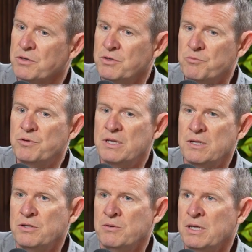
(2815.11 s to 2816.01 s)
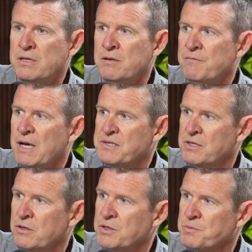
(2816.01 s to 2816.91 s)
you really do need to invest
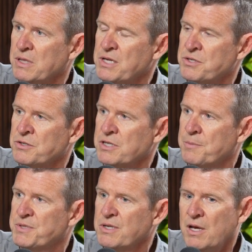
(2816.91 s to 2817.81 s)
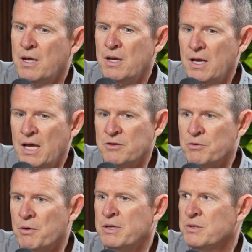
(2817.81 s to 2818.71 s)
in those relationships and
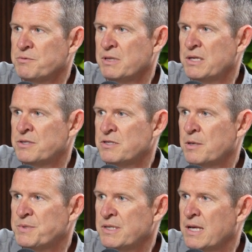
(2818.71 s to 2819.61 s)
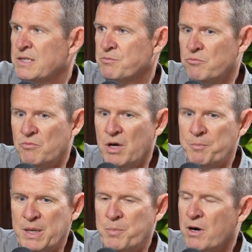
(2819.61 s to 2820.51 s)
growing those relationships. And that's a
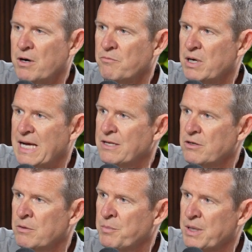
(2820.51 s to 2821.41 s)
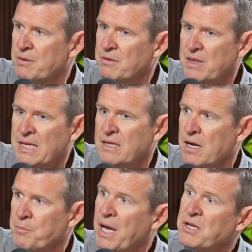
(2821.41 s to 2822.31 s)
big part of what I do. And big thing that
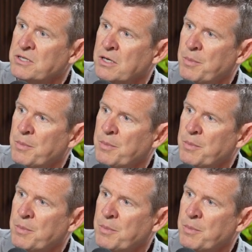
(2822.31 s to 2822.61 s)
I'm passionate